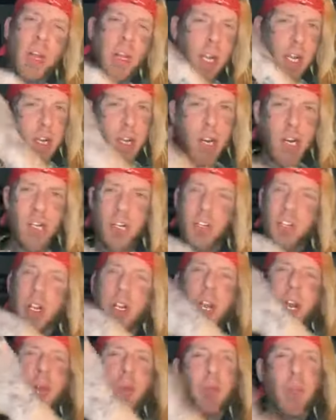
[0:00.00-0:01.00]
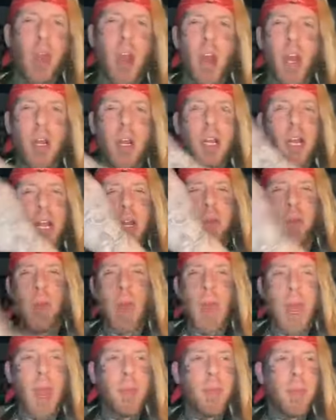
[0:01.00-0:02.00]
I like country. I like rock. I like
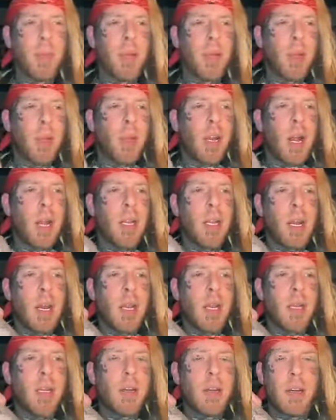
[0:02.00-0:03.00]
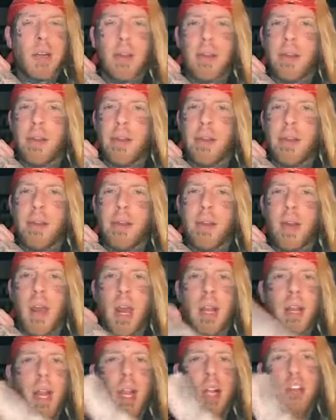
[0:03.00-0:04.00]
rap. I like uh,
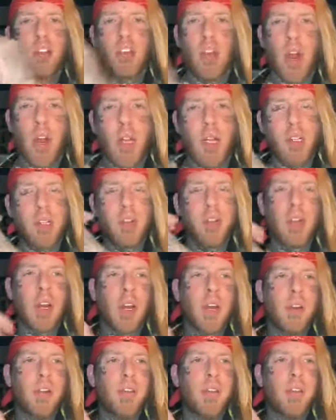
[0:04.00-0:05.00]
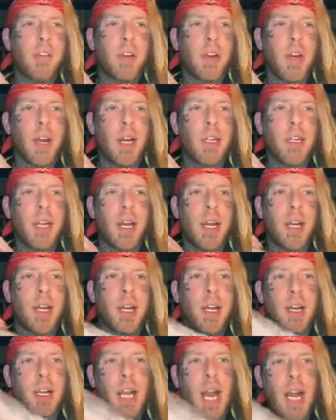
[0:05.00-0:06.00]
electronic stuff. I
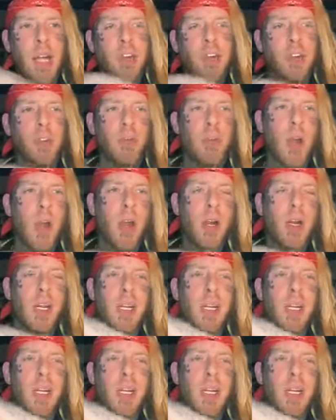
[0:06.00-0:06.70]
like classic rock.